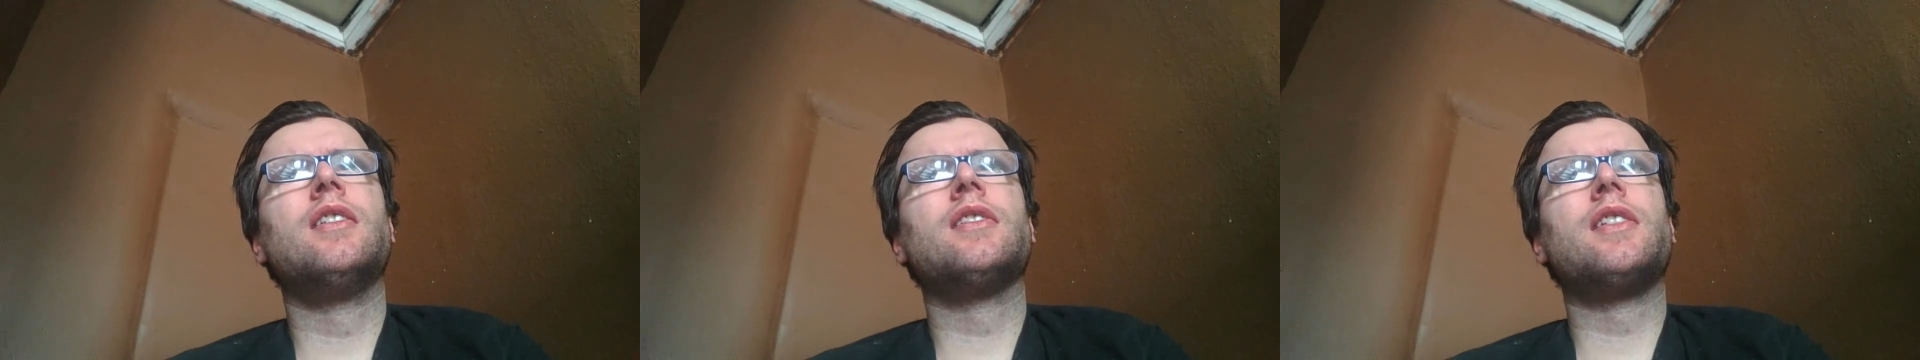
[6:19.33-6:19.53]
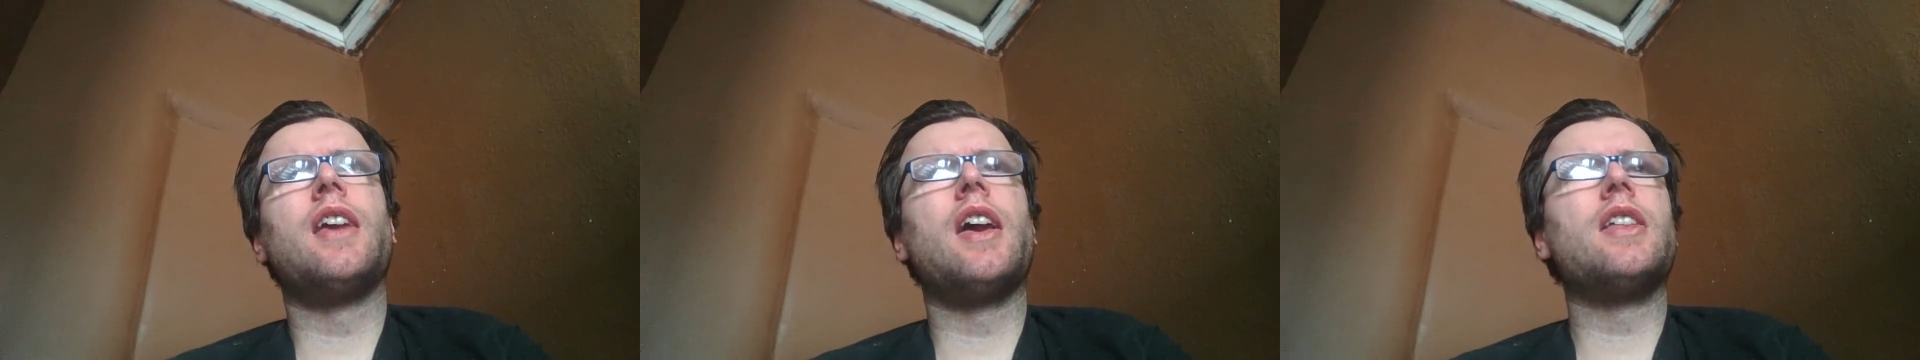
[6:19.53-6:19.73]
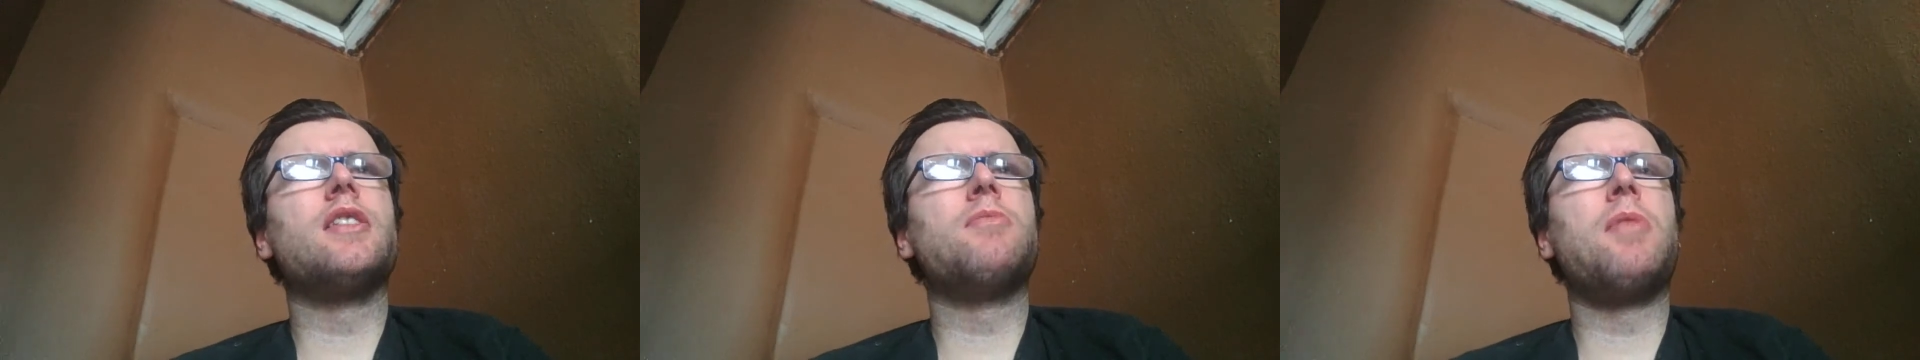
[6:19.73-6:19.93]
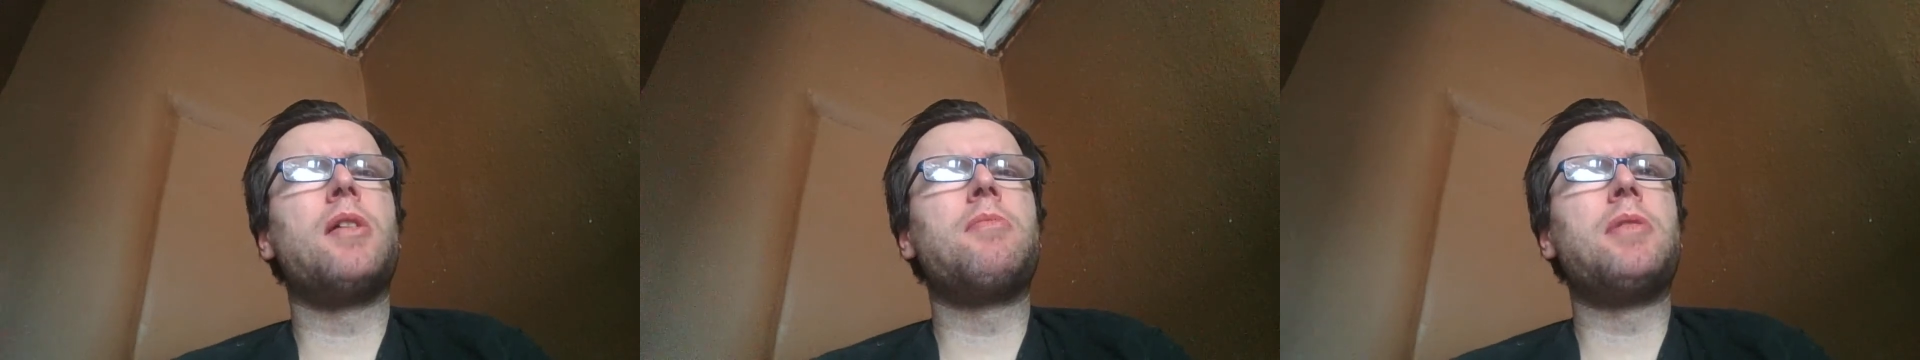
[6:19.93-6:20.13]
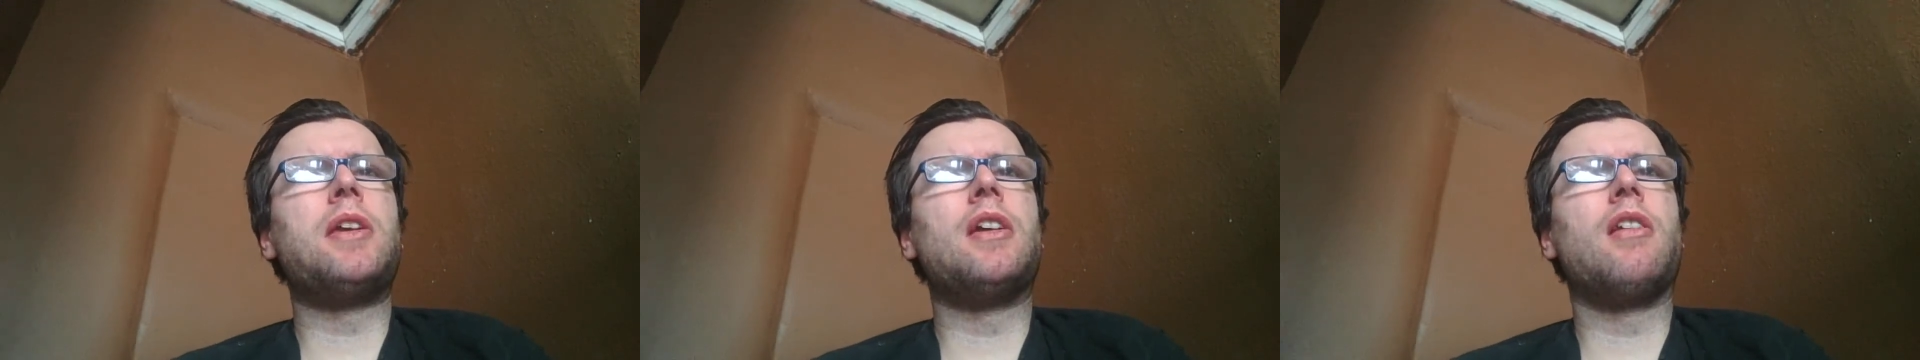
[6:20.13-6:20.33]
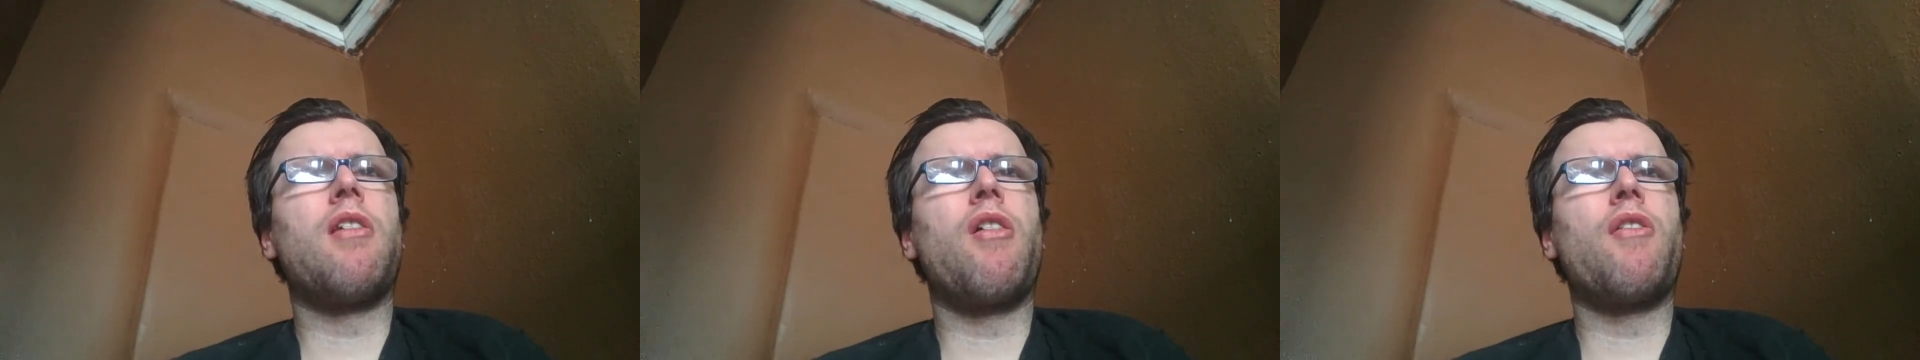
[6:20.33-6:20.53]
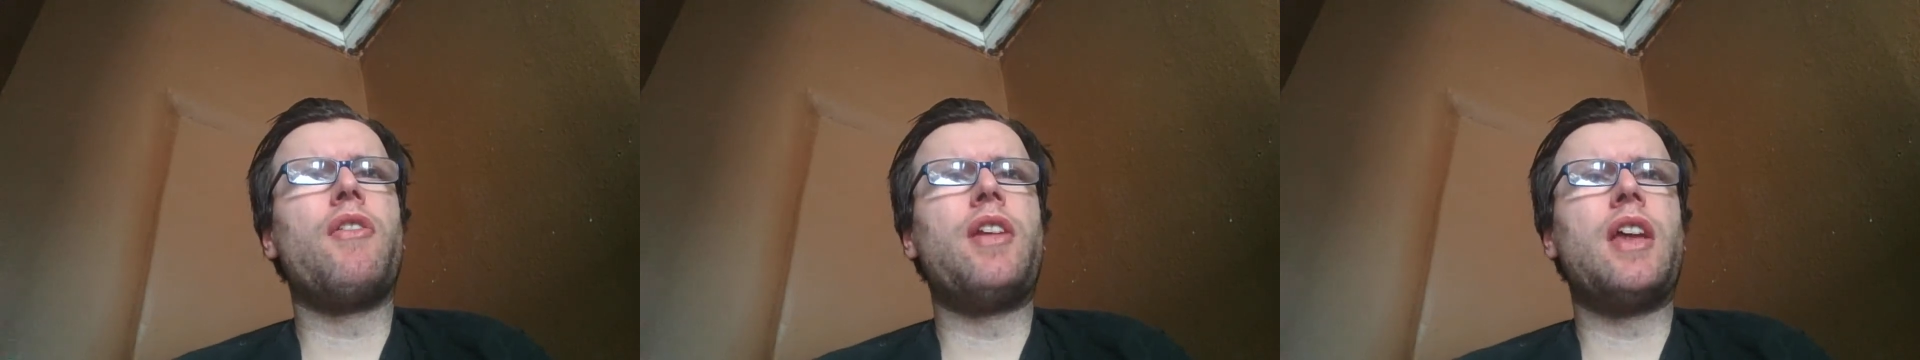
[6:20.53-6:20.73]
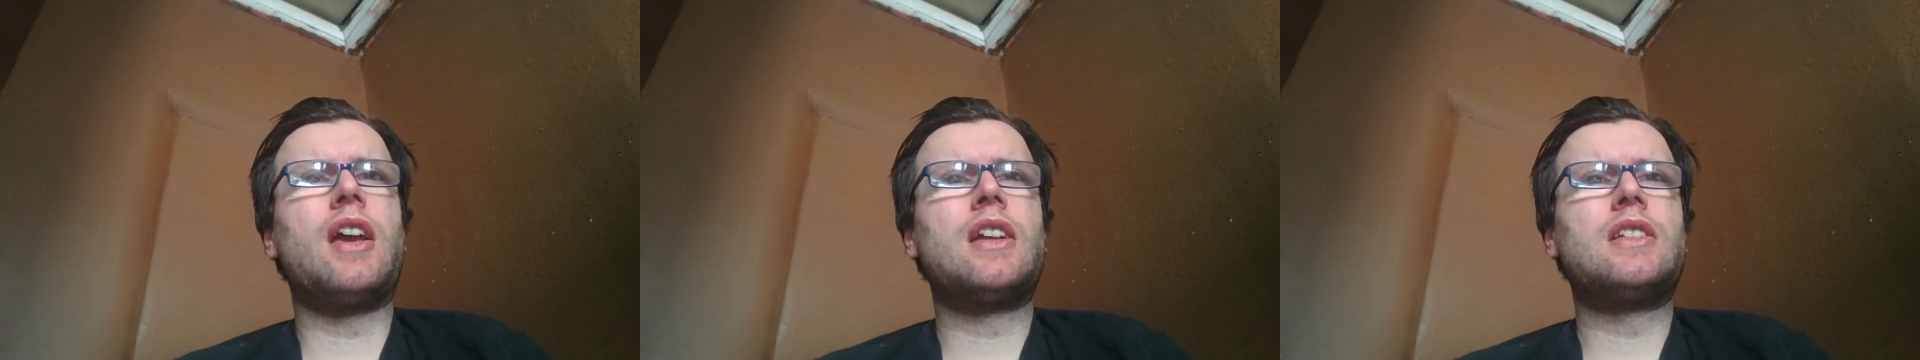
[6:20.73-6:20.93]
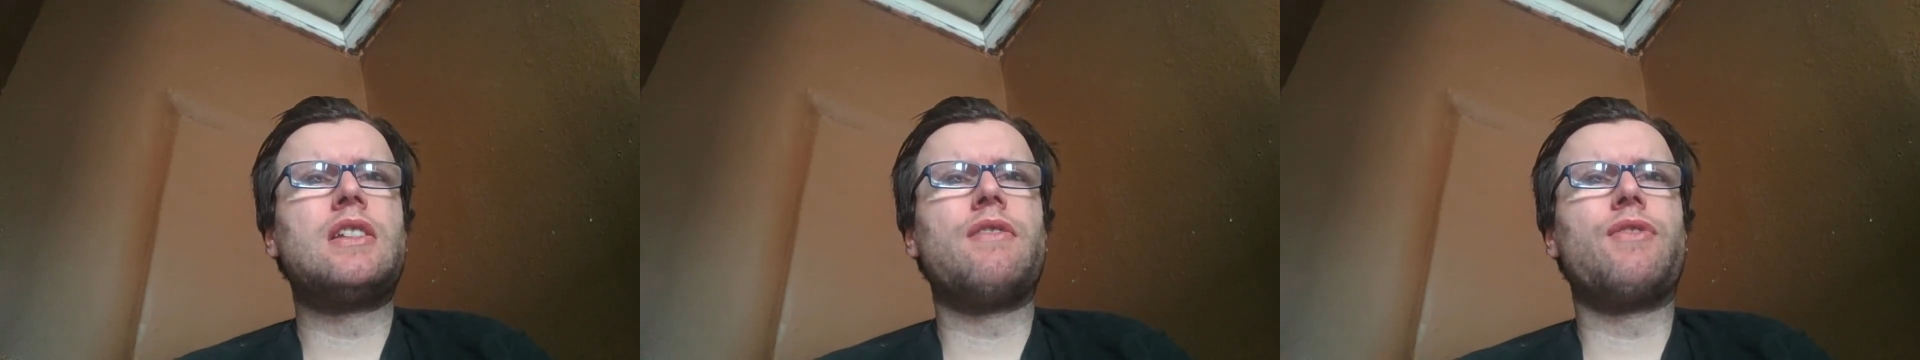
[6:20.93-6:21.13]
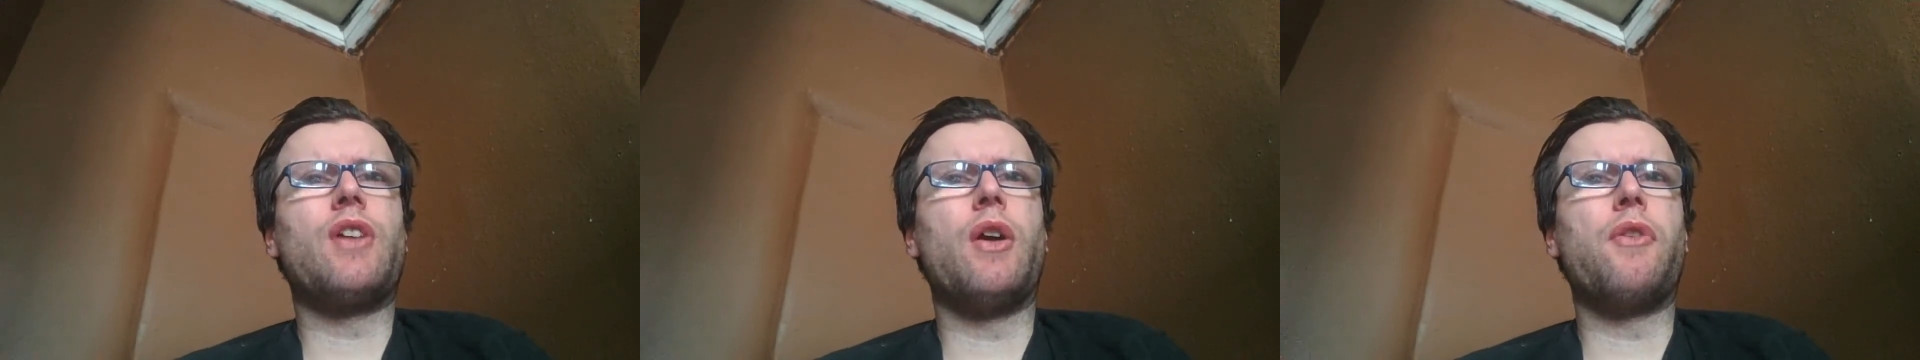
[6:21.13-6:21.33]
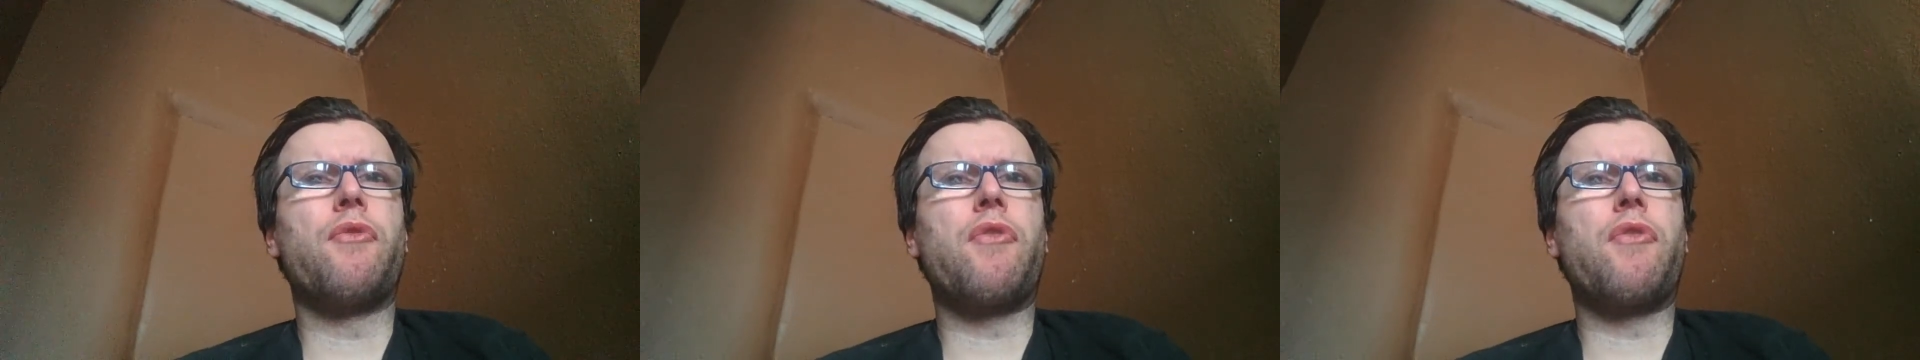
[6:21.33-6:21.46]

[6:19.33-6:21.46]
yeah, there may be a lot of negative going